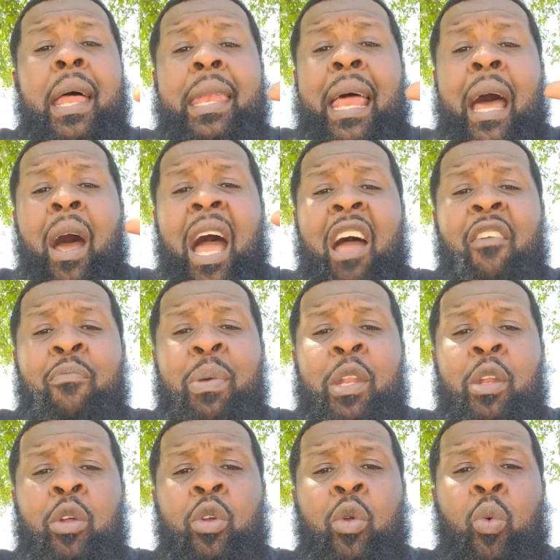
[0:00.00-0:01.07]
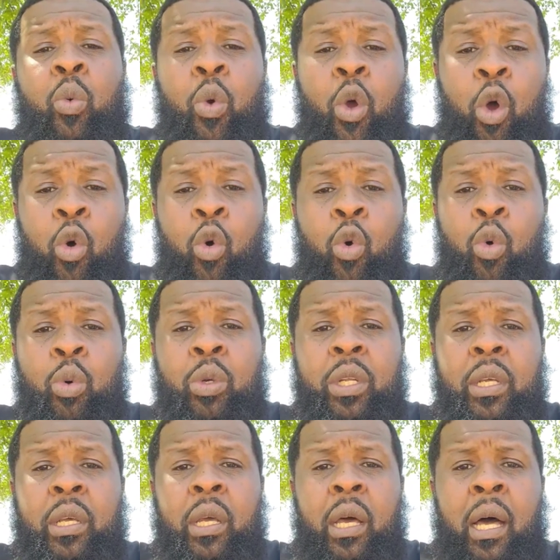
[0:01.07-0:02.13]
Now, I've been on the road,
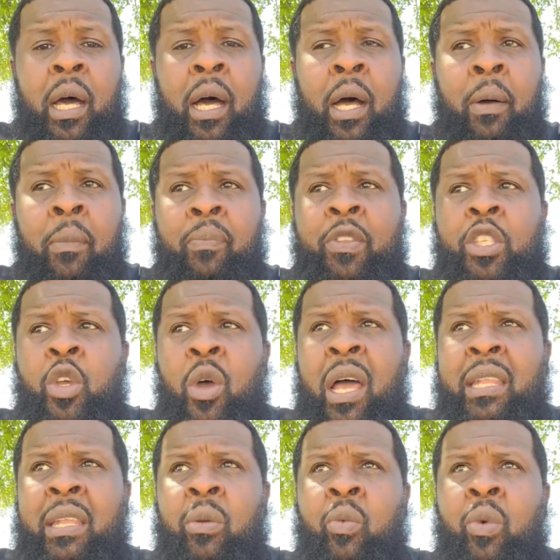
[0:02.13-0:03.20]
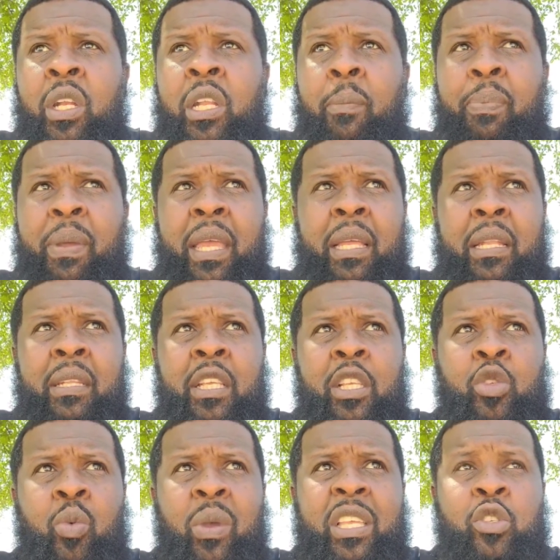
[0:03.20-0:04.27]
so I didn't really pick
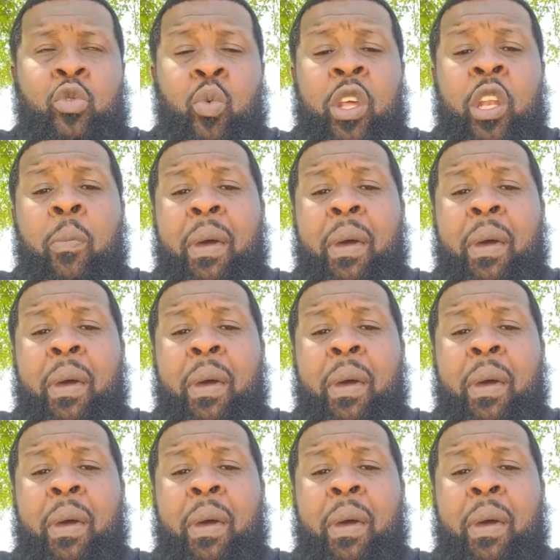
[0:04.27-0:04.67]
this week's winner,